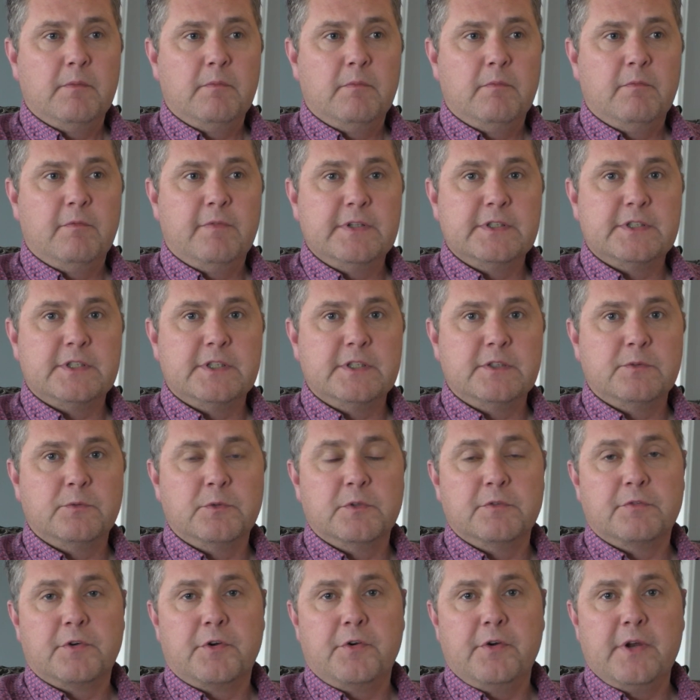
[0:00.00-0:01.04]
Vincent
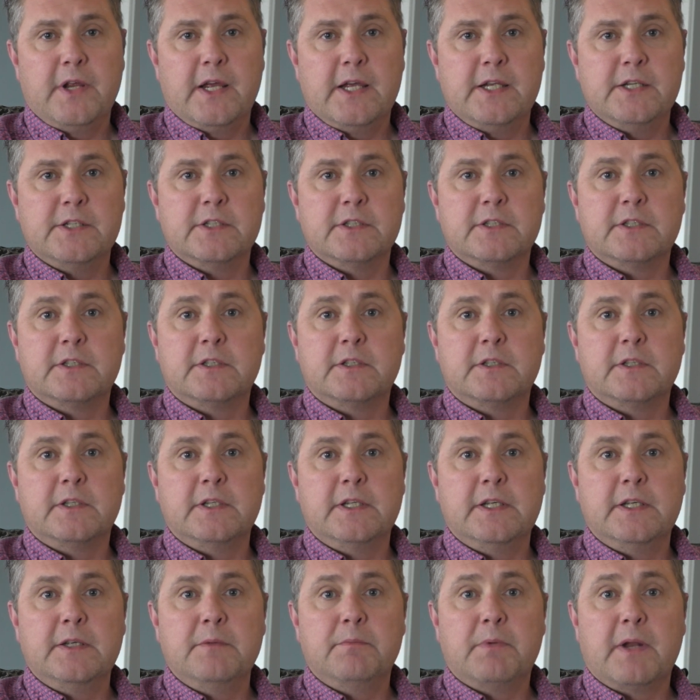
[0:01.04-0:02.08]
would have created
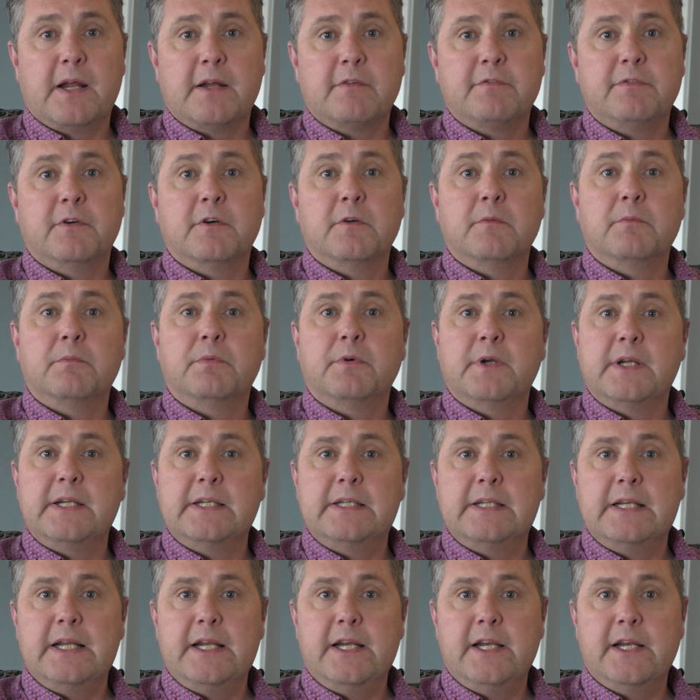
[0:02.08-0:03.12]
the platform
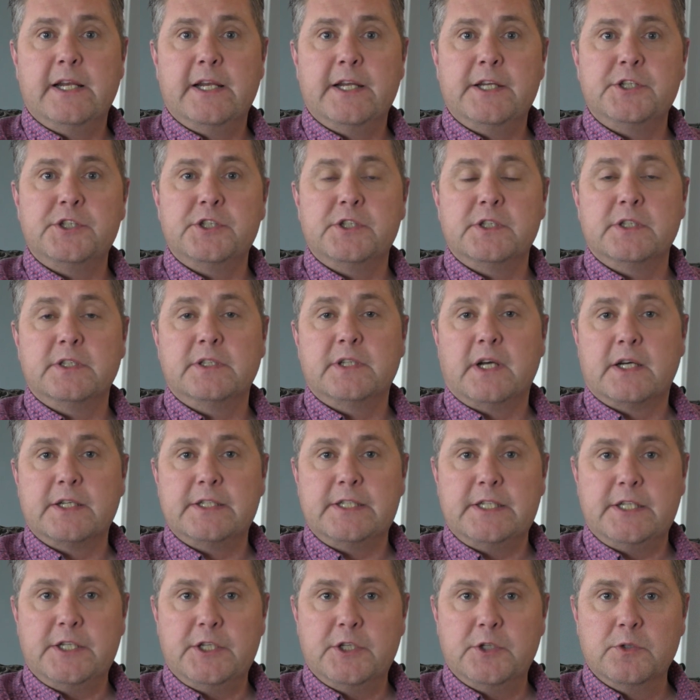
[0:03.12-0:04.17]

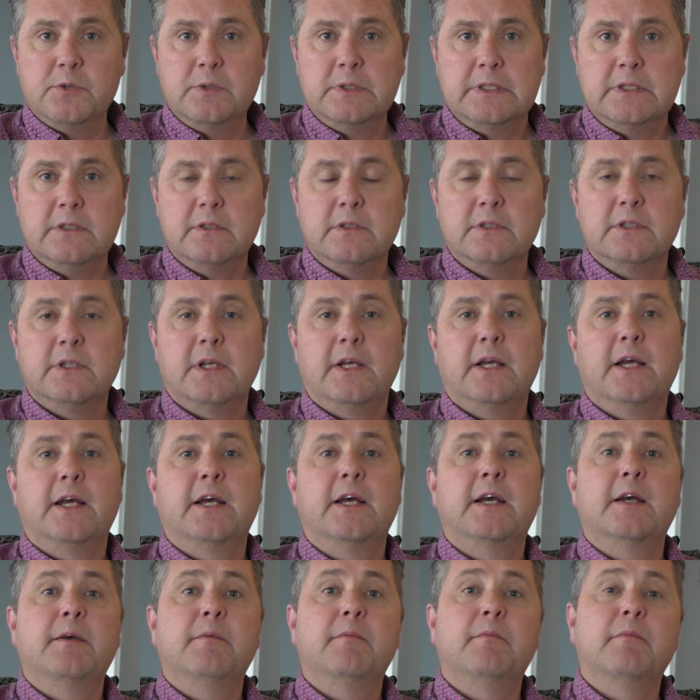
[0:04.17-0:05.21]
parentalalienation.eu,
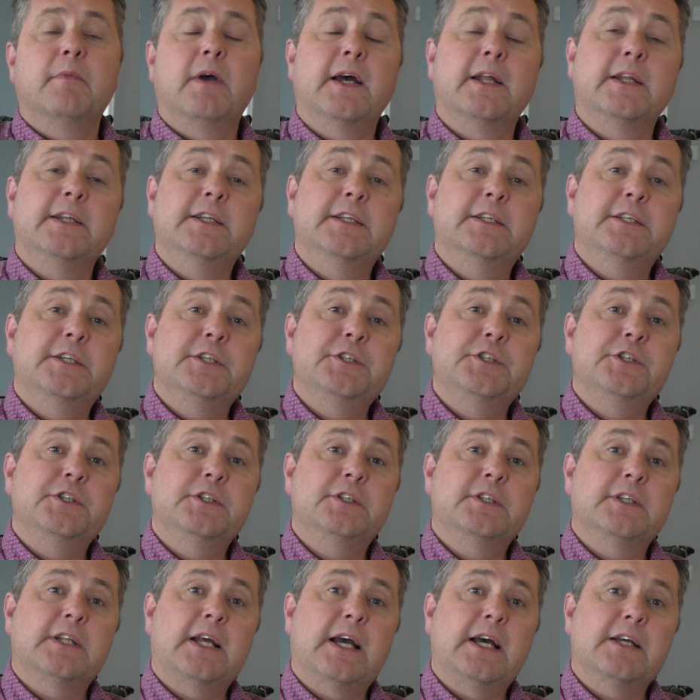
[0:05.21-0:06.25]
um, and in addition
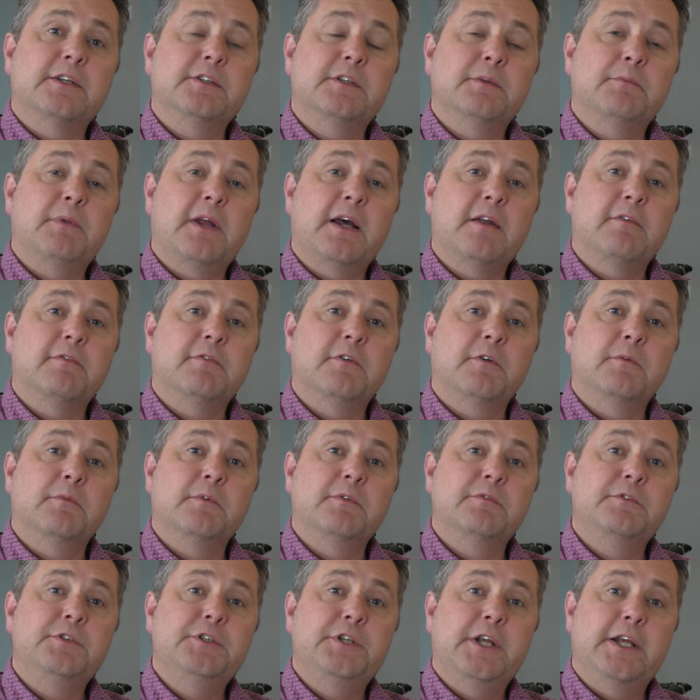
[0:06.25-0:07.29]
to that, the platform
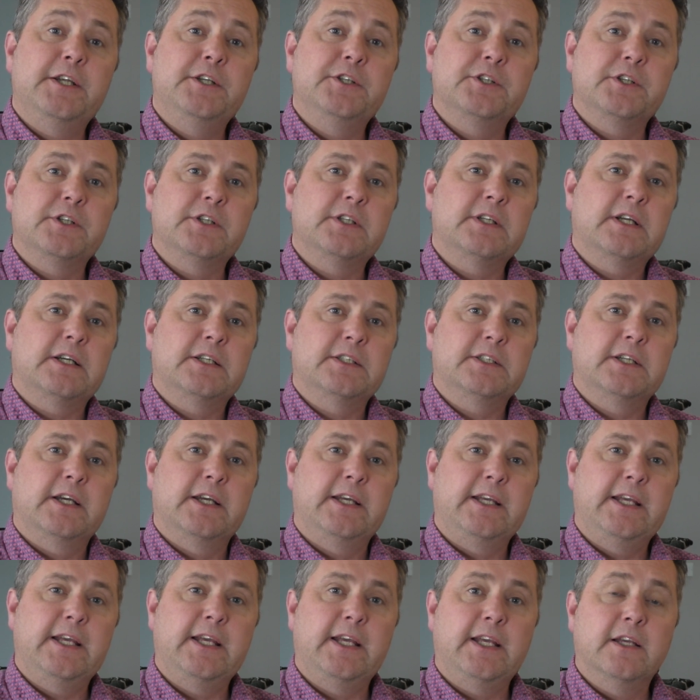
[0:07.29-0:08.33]
of
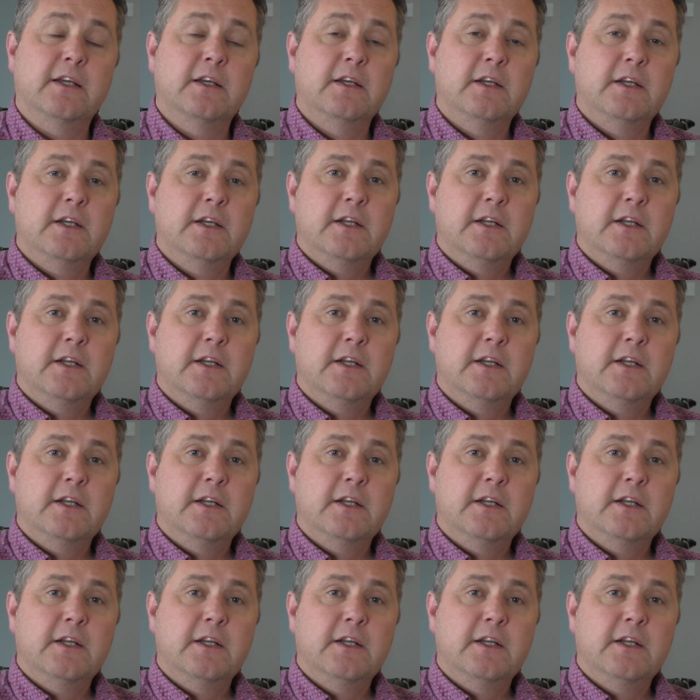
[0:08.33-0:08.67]
changes.ie.